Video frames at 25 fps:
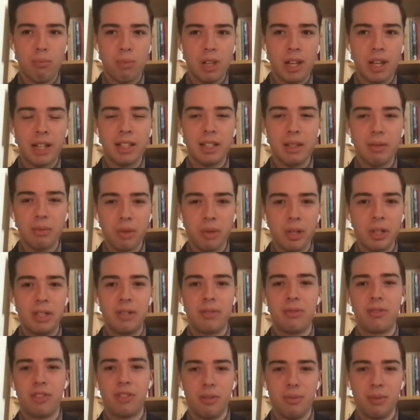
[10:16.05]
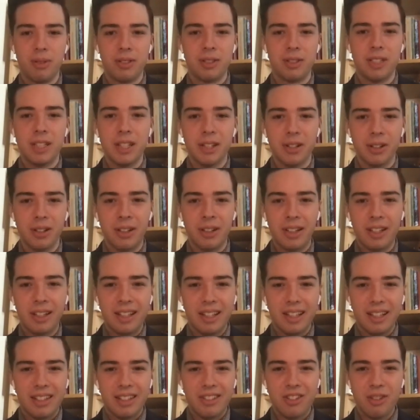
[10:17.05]
likely would if she was leader.
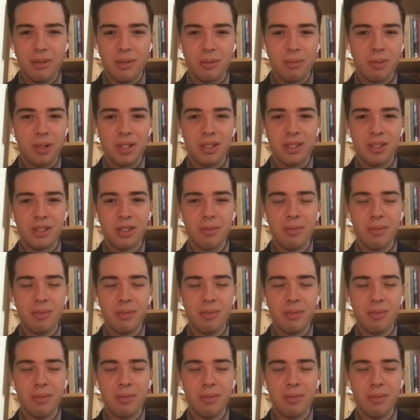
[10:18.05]
She would bring so